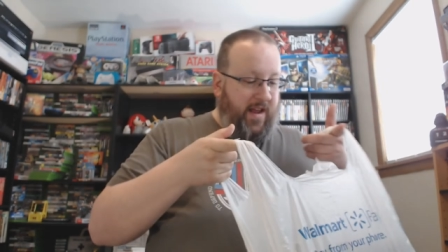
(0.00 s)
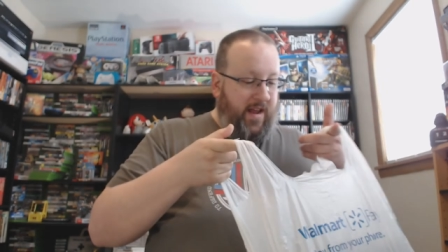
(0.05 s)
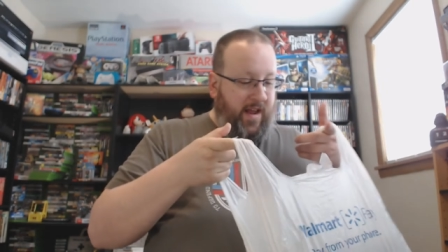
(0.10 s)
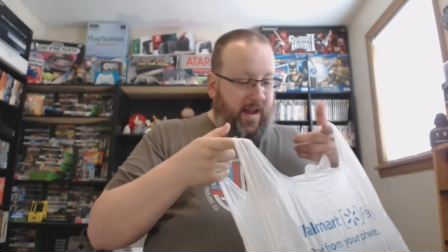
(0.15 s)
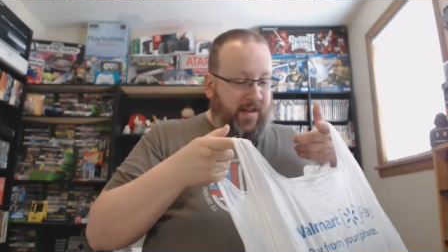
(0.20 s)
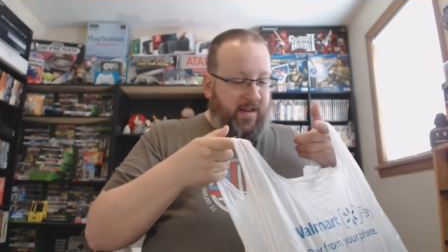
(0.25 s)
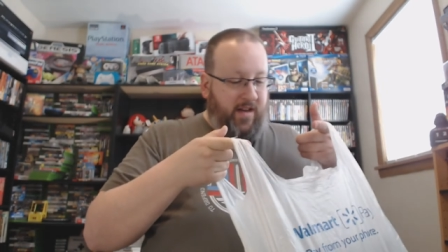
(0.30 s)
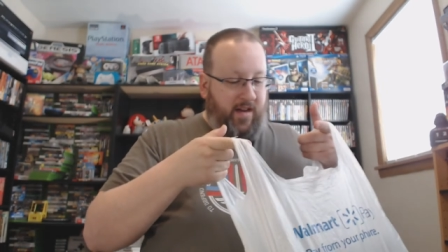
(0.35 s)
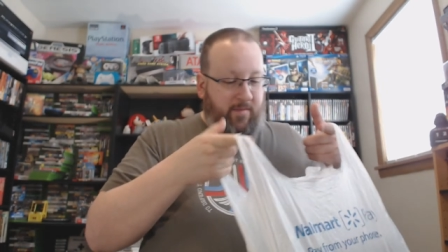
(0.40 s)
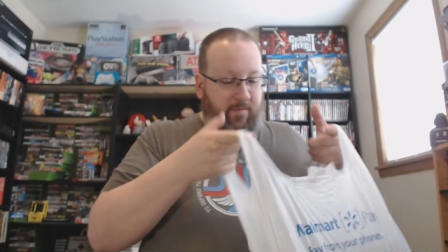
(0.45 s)

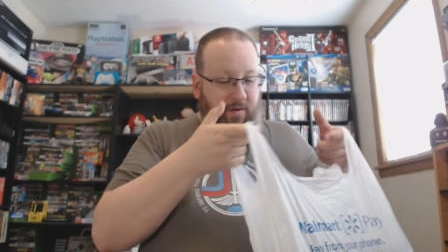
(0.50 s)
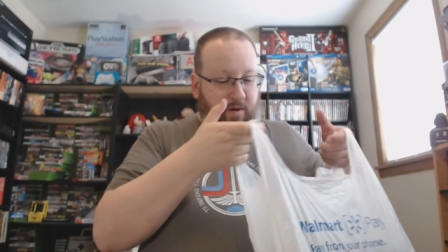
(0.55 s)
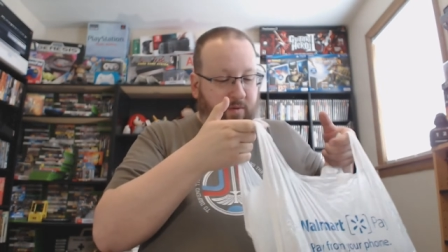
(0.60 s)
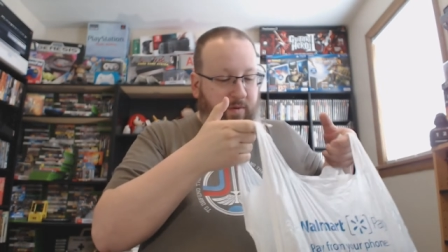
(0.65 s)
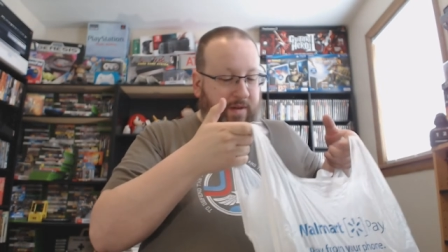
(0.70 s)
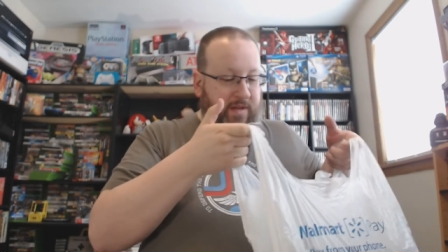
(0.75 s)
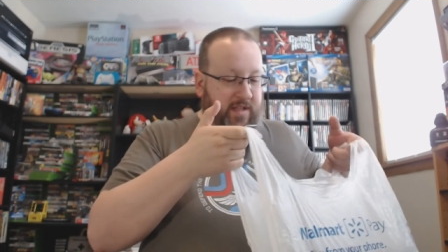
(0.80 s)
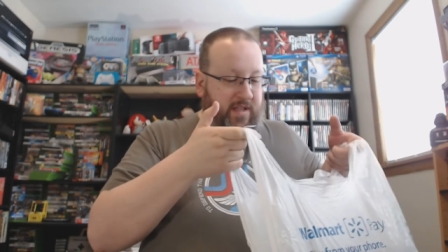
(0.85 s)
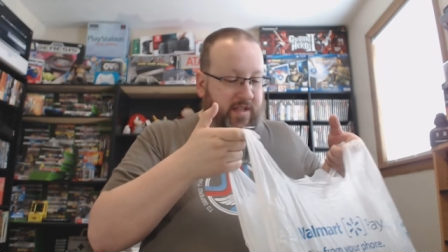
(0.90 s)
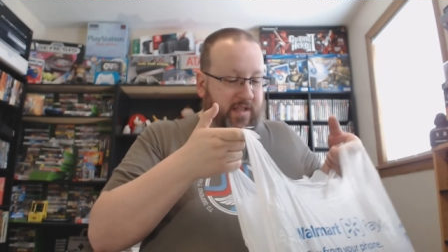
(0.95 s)
ended up going
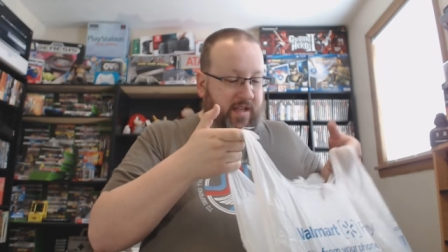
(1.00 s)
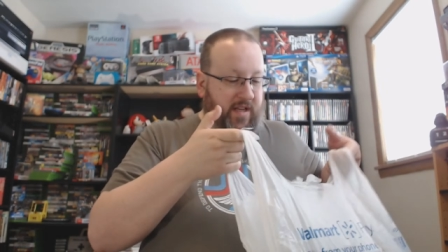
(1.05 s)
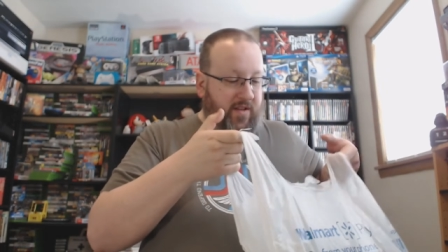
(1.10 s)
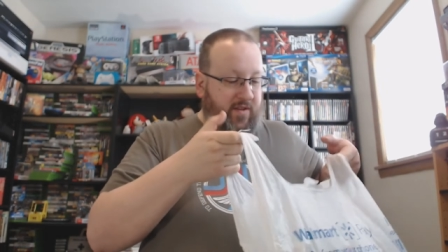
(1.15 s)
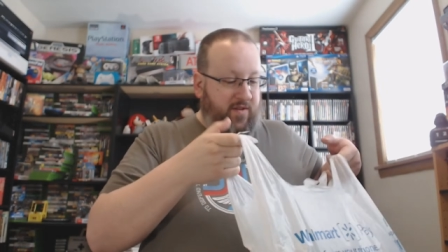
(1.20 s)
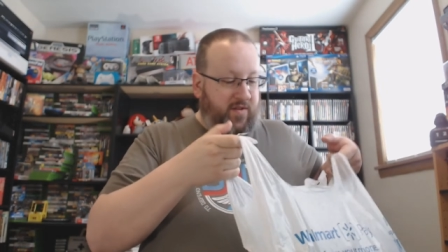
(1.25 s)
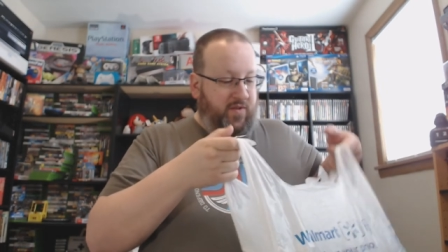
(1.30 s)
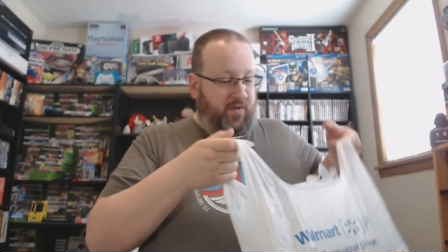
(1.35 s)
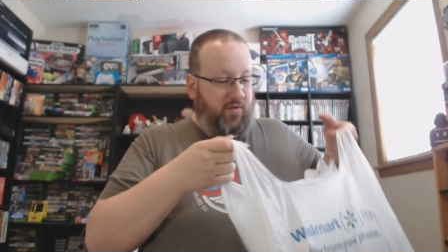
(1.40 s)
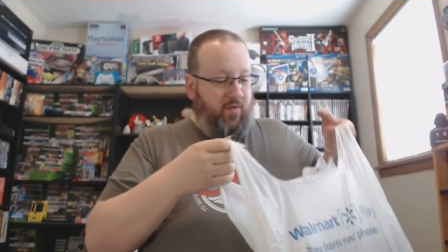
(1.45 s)
to the other
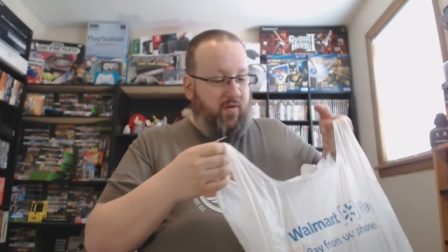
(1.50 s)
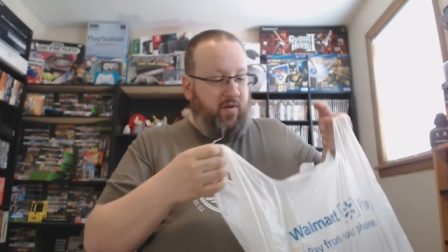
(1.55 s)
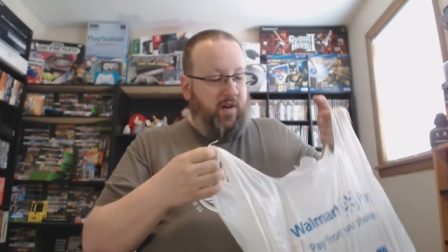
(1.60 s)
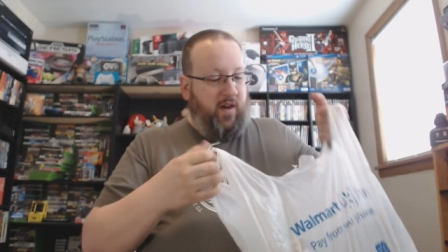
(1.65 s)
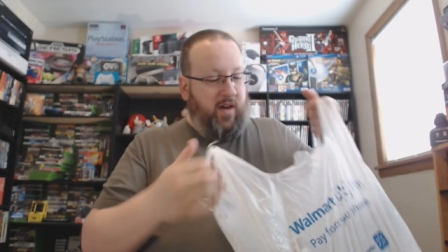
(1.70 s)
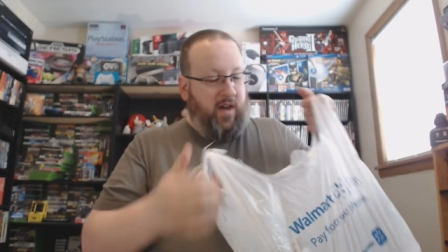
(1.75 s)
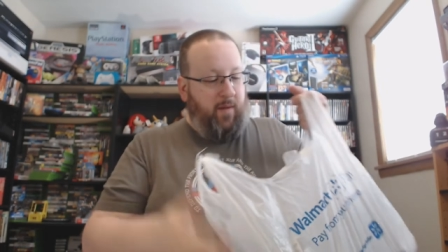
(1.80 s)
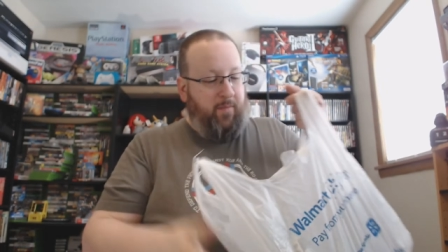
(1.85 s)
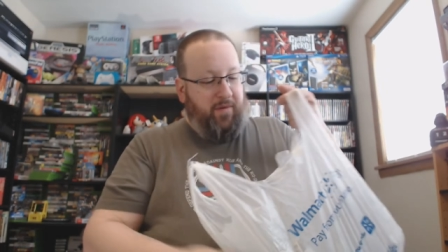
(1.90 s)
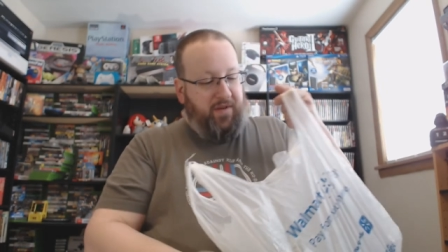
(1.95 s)
store a
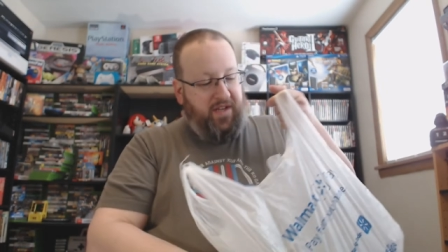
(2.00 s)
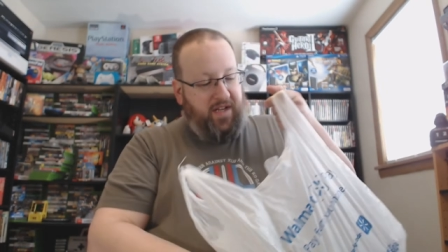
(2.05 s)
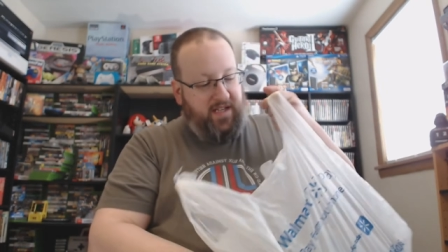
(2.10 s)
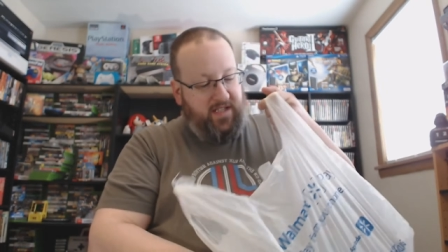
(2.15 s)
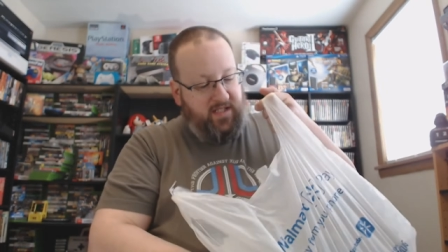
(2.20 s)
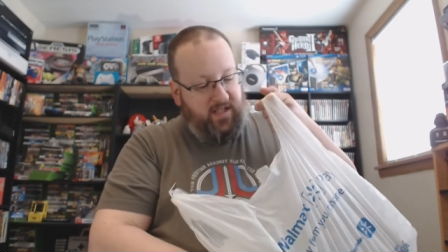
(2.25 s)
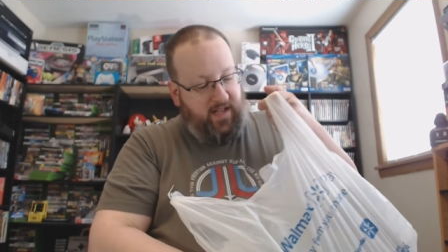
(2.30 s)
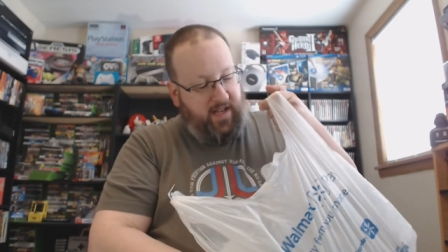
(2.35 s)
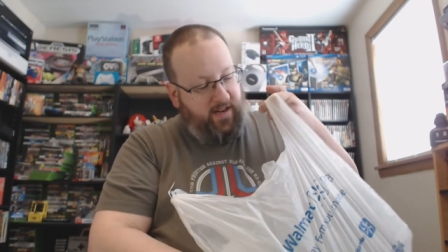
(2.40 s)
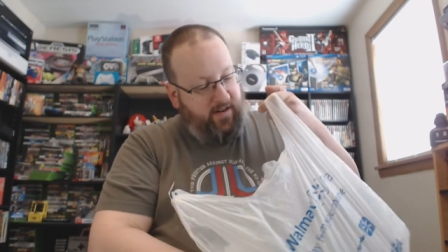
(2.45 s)
couple days
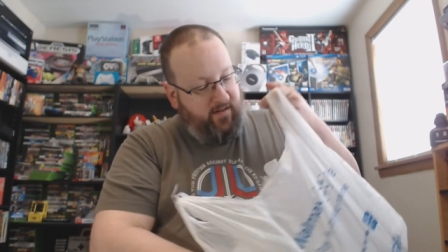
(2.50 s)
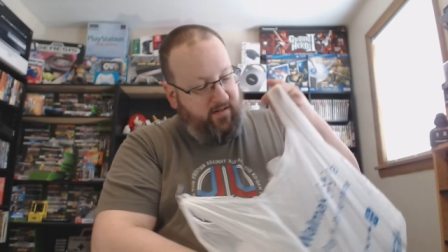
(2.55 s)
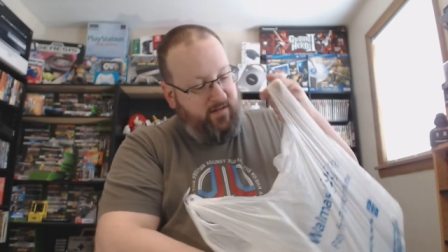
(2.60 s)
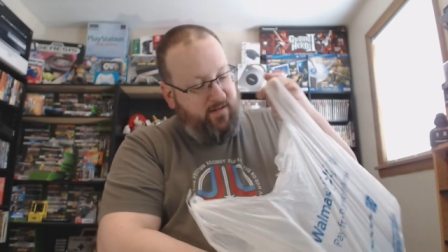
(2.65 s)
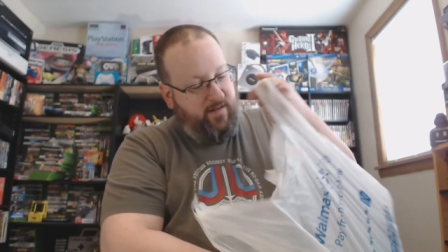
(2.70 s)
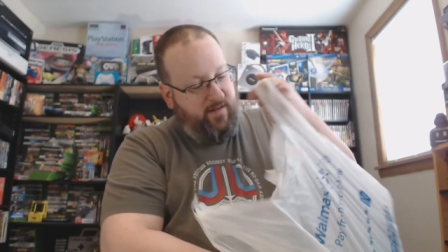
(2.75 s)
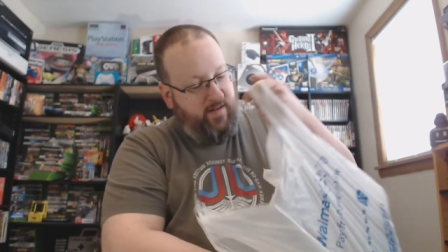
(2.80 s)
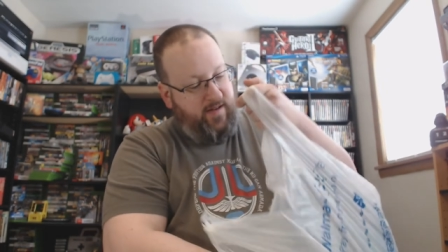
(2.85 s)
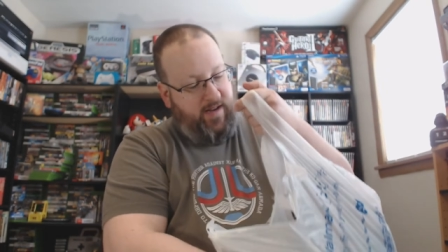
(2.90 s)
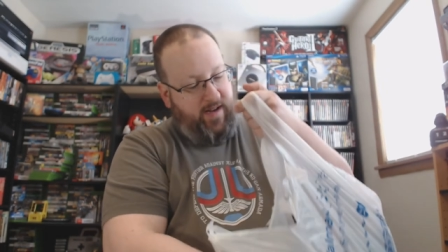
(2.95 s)
later
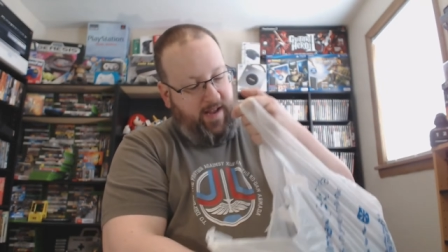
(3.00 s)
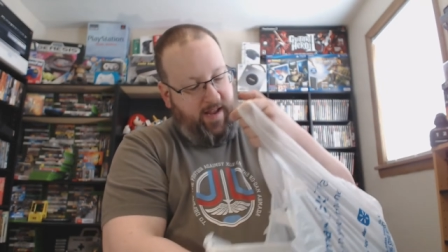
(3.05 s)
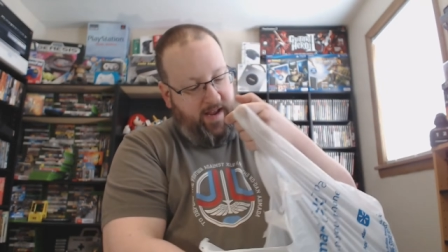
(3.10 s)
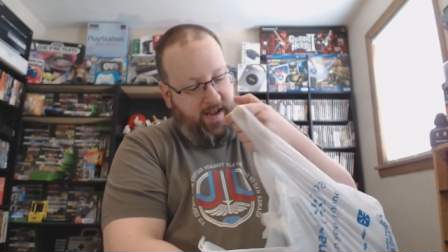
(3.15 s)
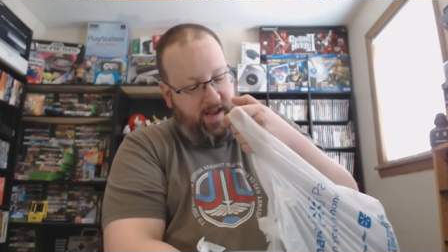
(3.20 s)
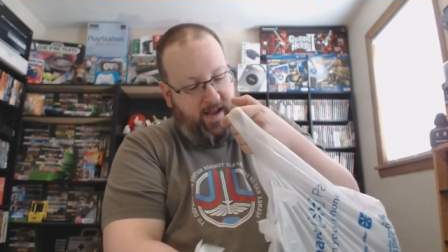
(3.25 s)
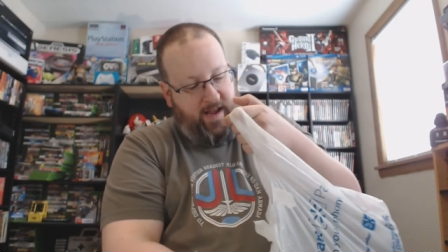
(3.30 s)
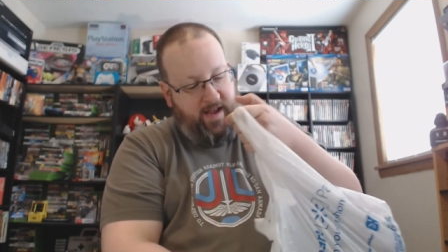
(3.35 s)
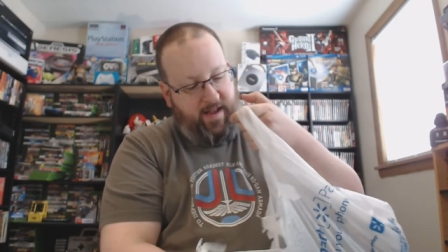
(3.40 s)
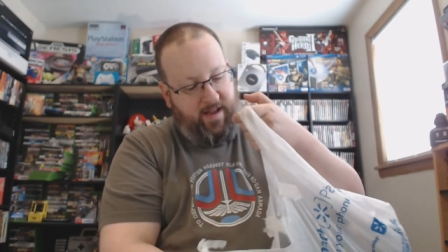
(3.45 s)

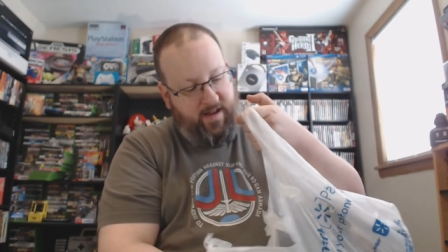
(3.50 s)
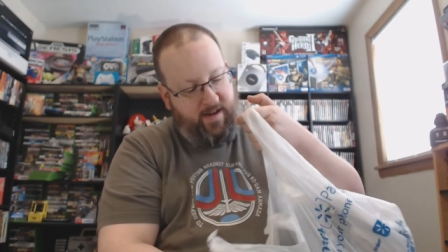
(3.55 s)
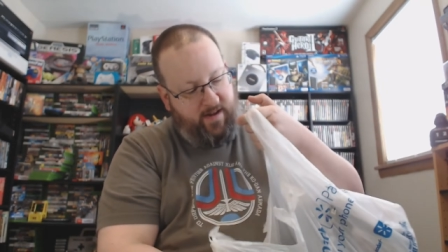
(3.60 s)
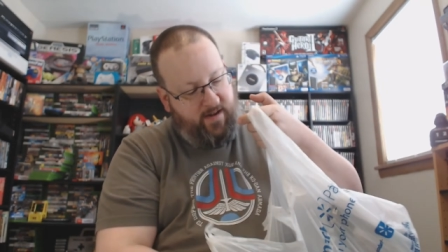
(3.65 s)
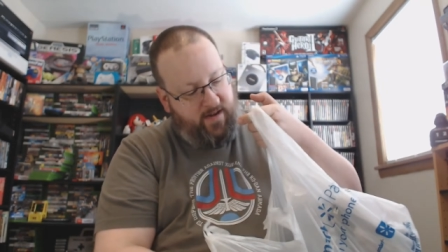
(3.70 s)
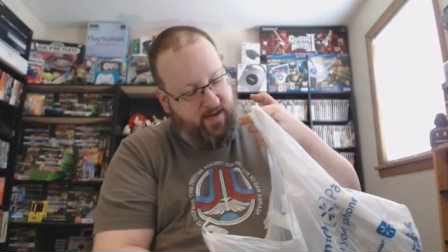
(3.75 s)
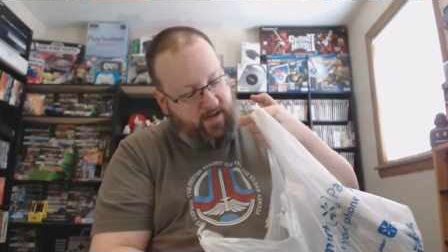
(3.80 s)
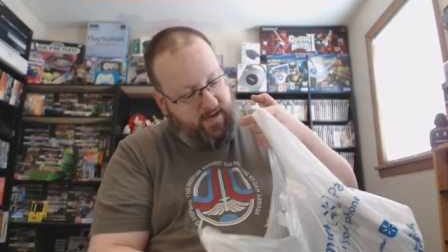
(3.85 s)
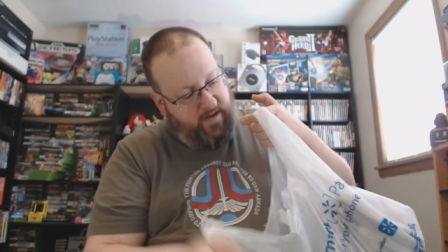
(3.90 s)
and